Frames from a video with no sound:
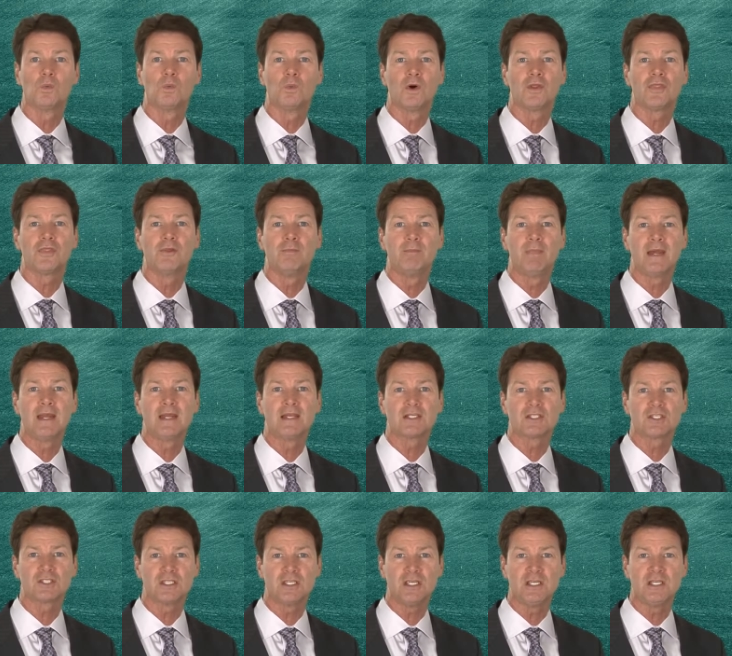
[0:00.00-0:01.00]
what the bank
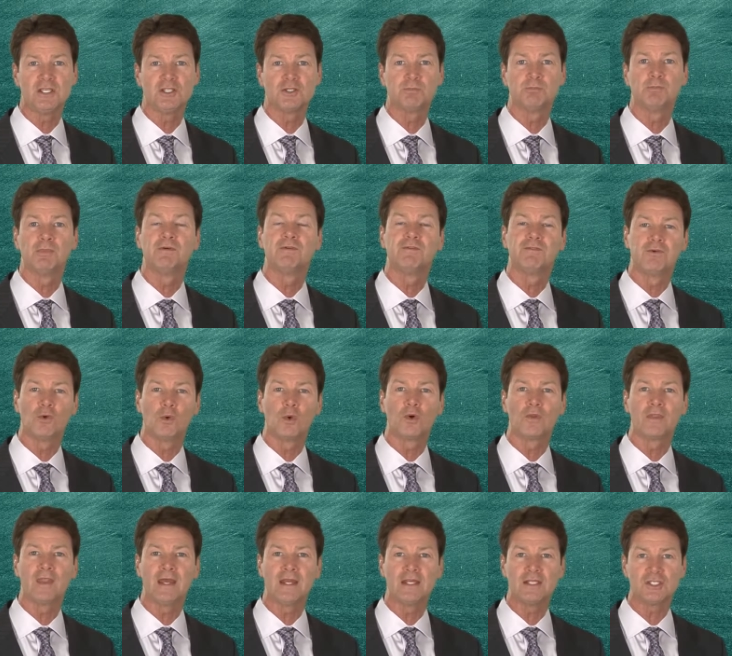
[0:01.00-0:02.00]
sees before
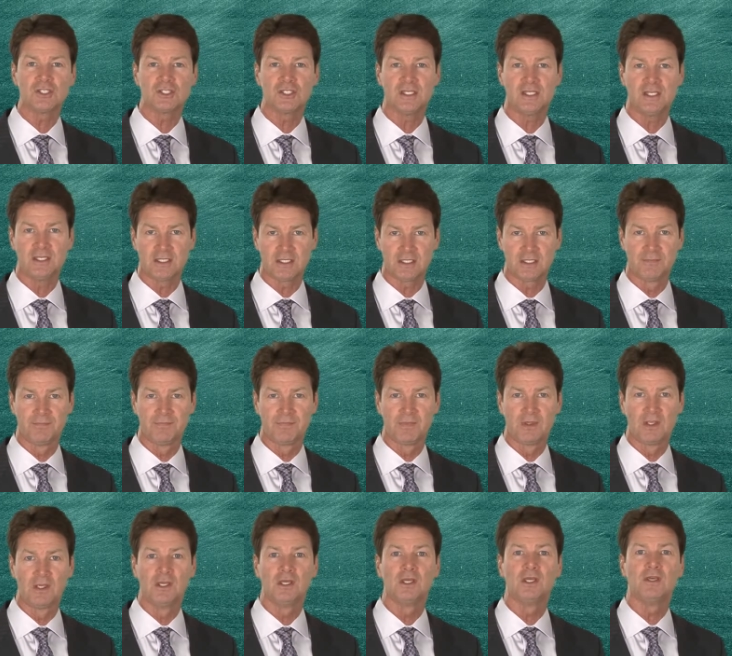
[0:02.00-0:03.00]
they see it.
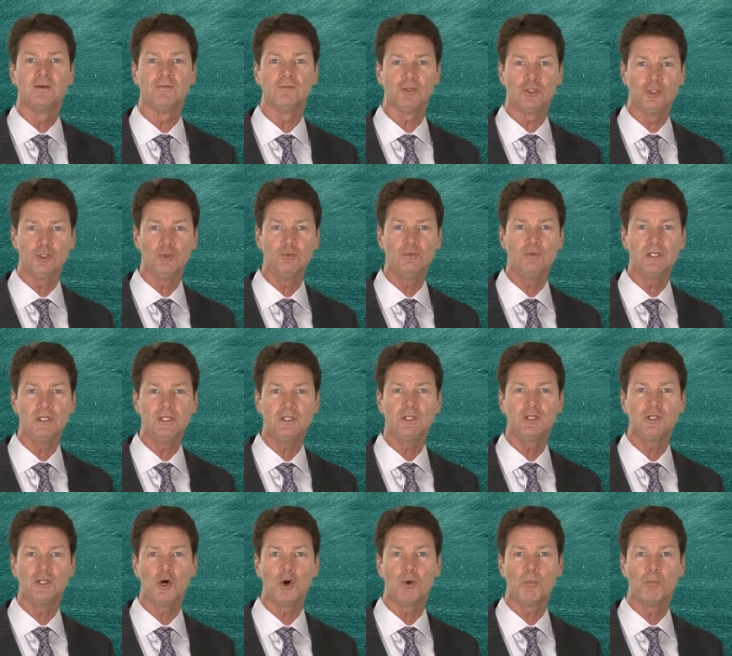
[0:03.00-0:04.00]
If you need to
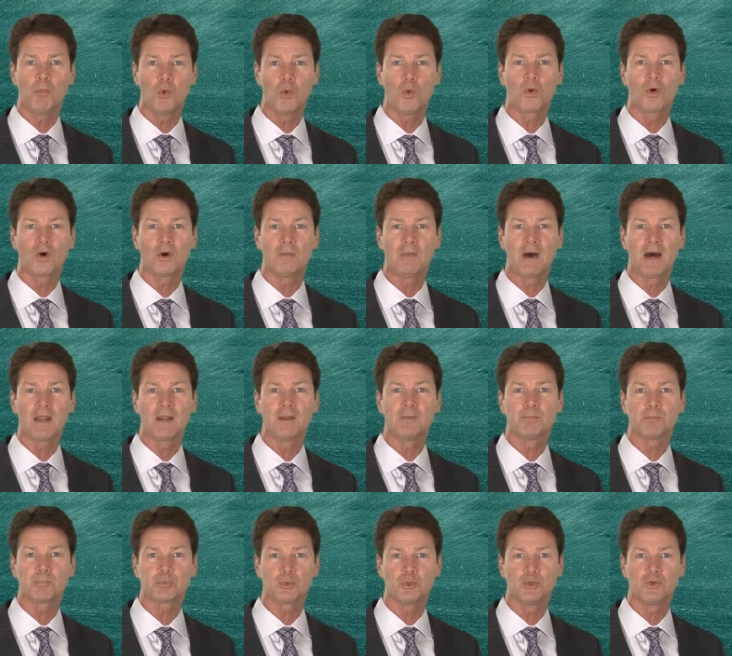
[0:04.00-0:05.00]
know more about
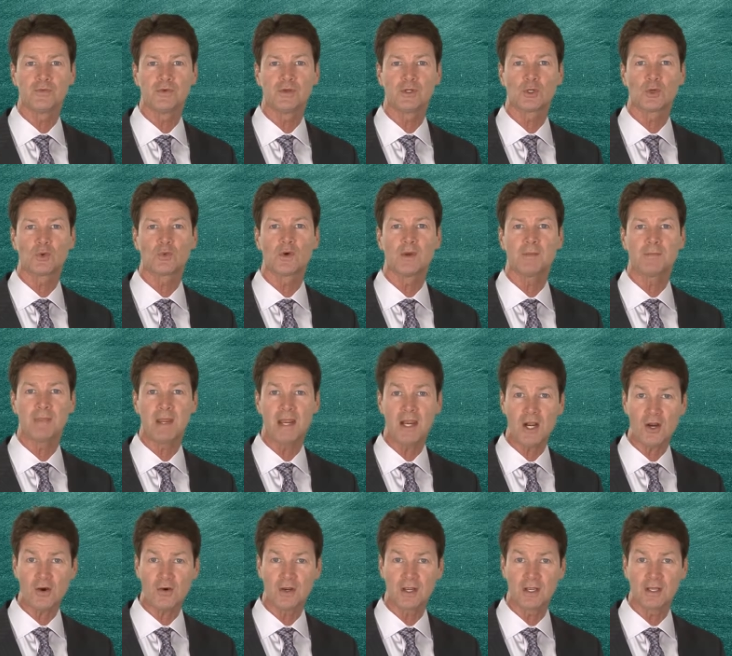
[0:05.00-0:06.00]
improving or
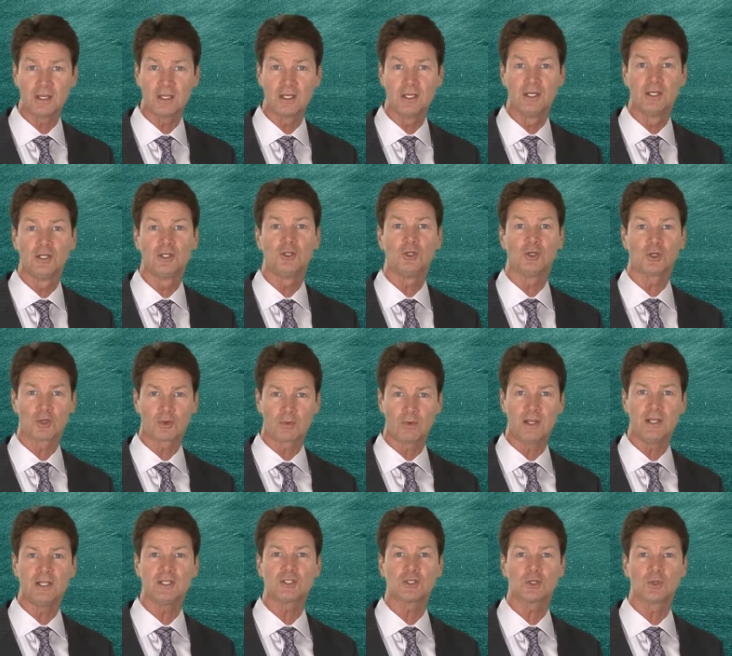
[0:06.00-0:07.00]
repairing your
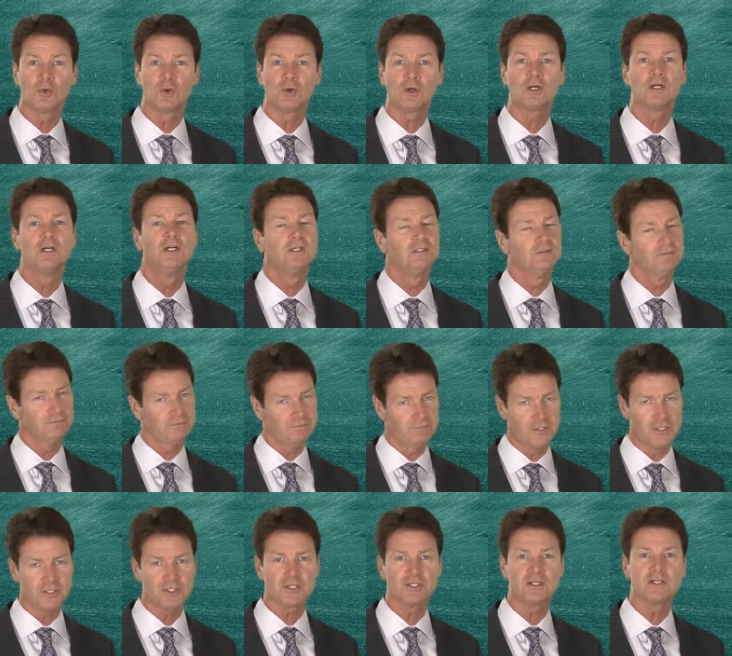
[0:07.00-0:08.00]
credit score,
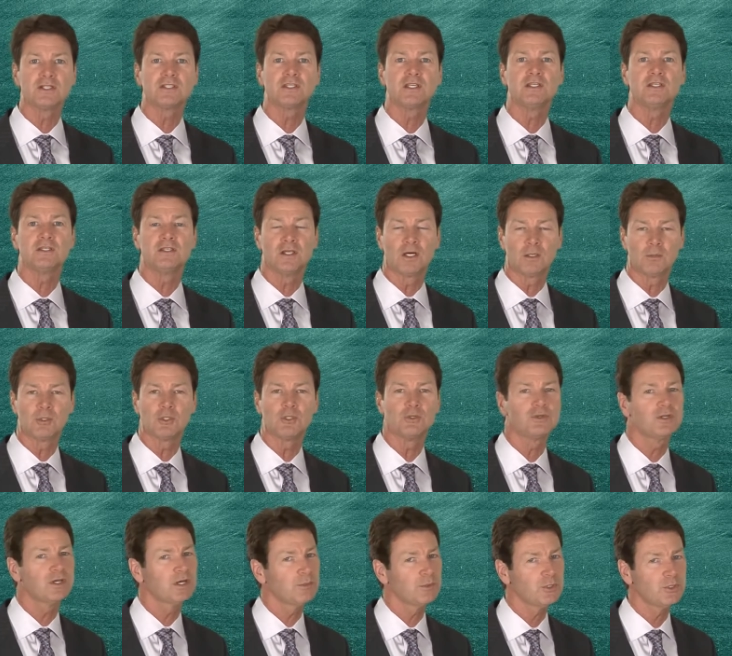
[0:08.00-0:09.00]
visit us at
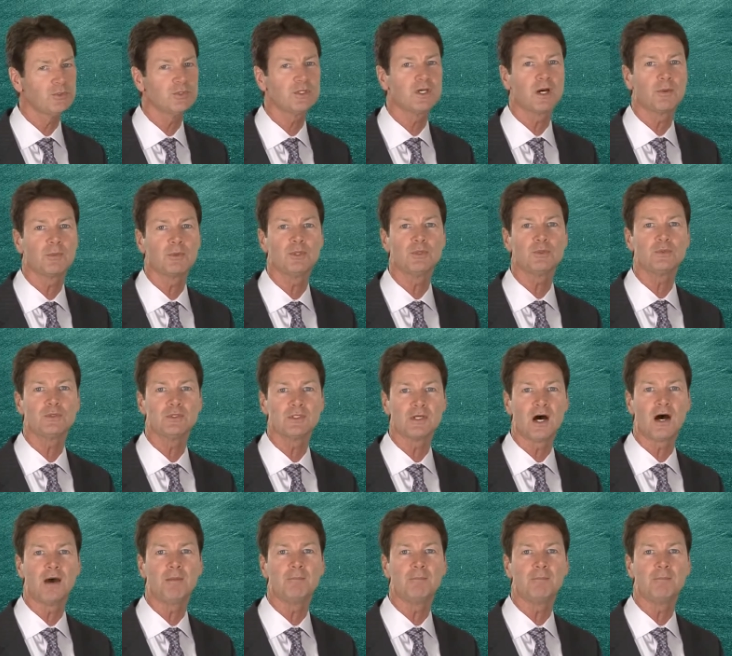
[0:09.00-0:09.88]
www.bfsinc.net.